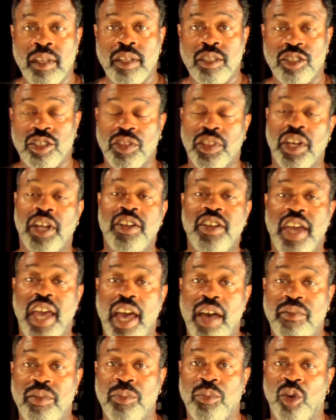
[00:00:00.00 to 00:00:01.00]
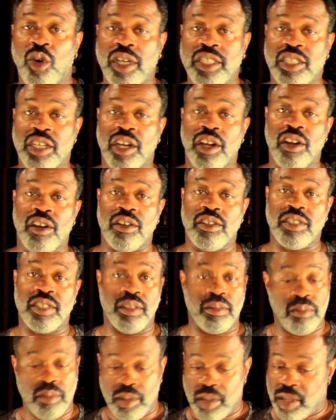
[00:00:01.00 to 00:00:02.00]
So there you have it, boys and
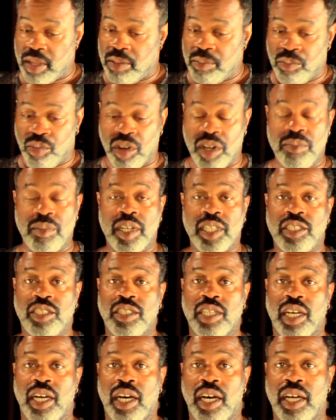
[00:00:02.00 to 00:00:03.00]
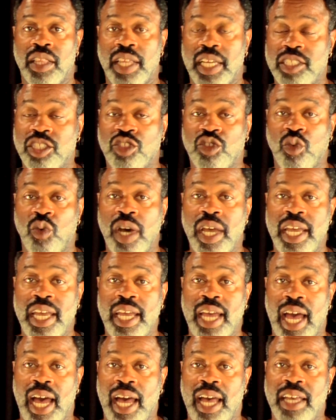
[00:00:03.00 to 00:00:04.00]
girls. Pretty much that's the
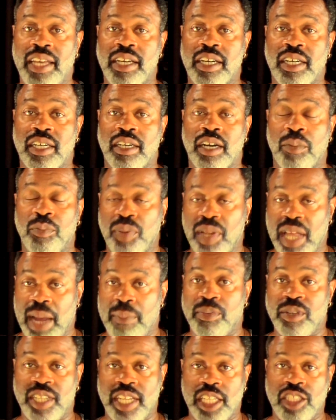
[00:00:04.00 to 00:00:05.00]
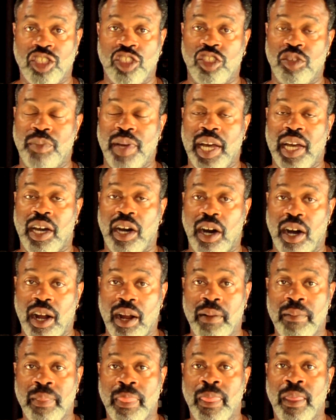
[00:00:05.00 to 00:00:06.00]
way I apply protection to my
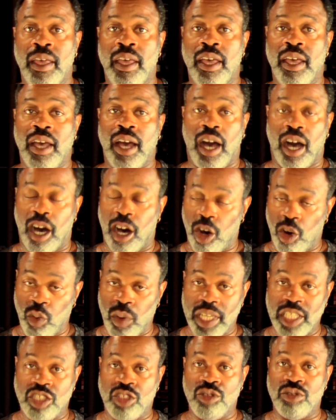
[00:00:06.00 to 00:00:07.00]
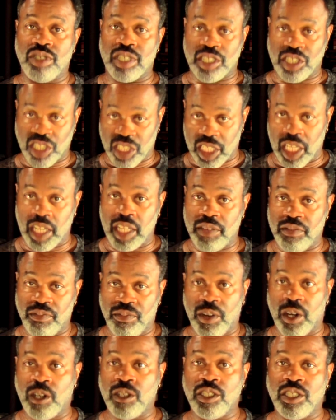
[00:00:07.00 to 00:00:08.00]
car. I always use a sealant
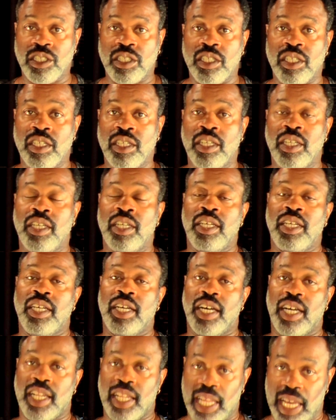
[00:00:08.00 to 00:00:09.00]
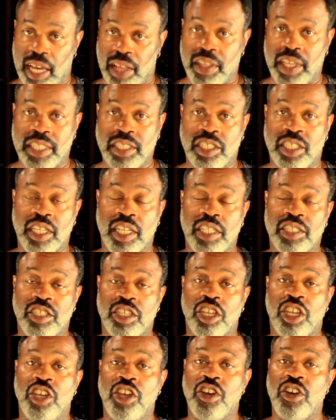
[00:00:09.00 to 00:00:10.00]
first. Allow that sealant to
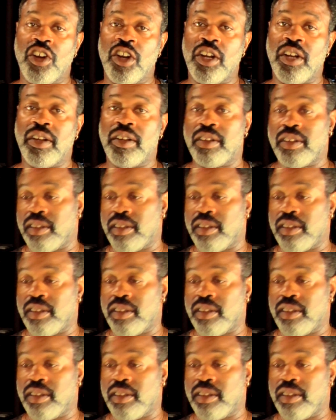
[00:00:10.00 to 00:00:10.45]
cure.